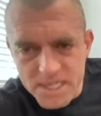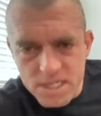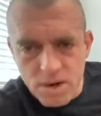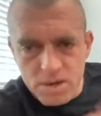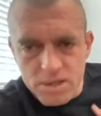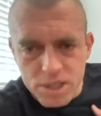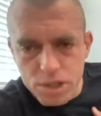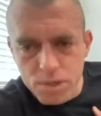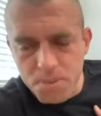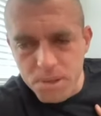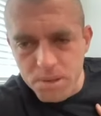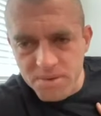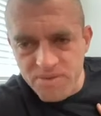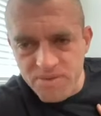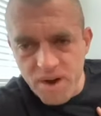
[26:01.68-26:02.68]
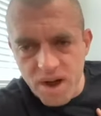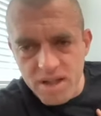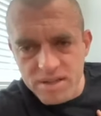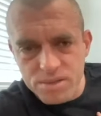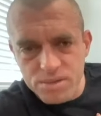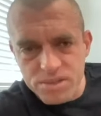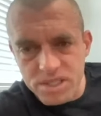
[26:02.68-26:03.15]
me start Superhuman
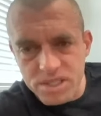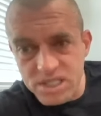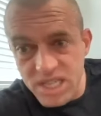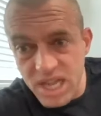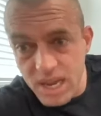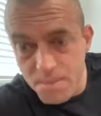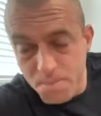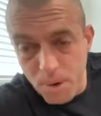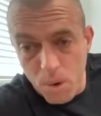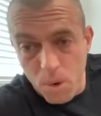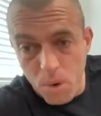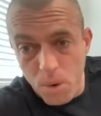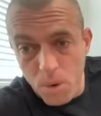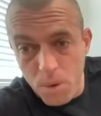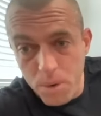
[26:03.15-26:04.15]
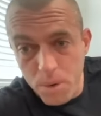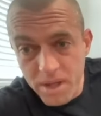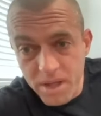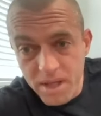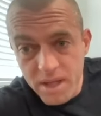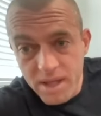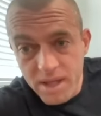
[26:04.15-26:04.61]
Fathers was the same pull
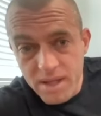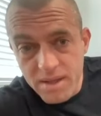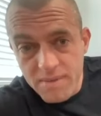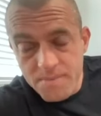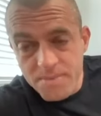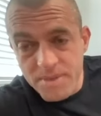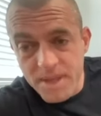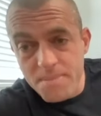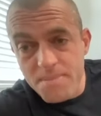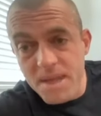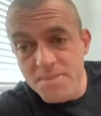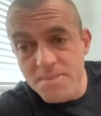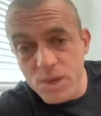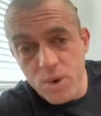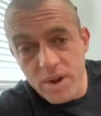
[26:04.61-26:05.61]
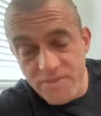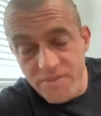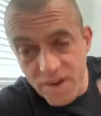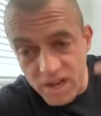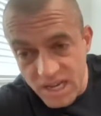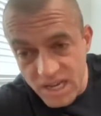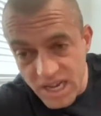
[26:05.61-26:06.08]
that made me quit
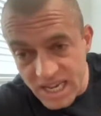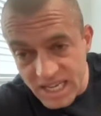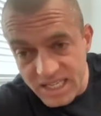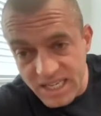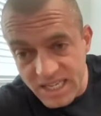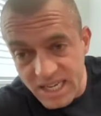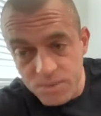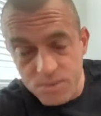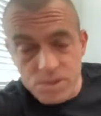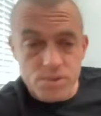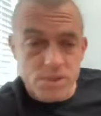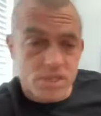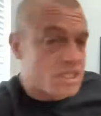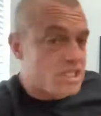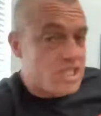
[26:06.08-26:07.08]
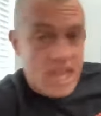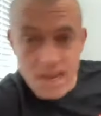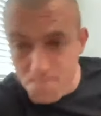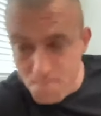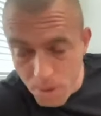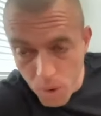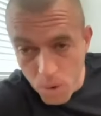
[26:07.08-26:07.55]
fucking nicotine, which was the
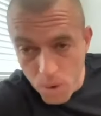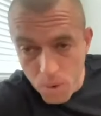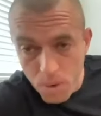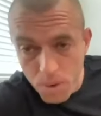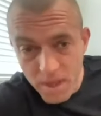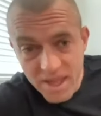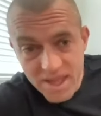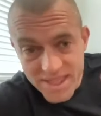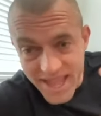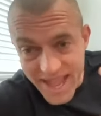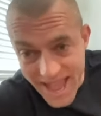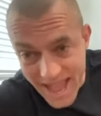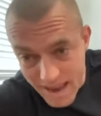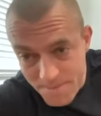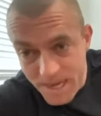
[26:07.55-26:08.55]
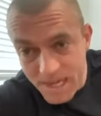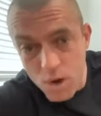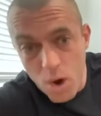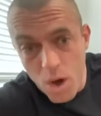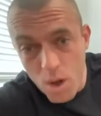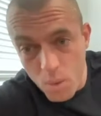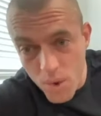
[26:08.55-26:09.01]
same pull that had me
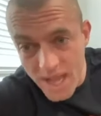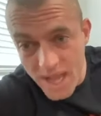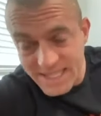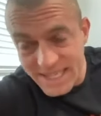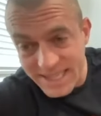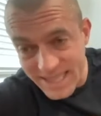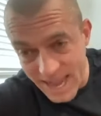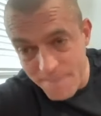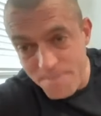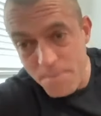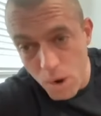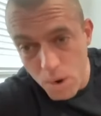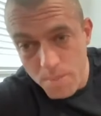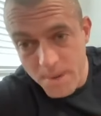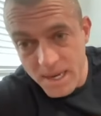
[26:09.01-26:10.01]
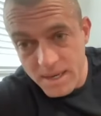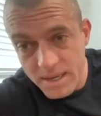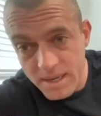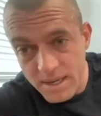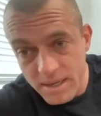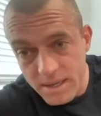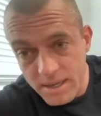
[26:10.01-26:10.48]
call Wes at that moment.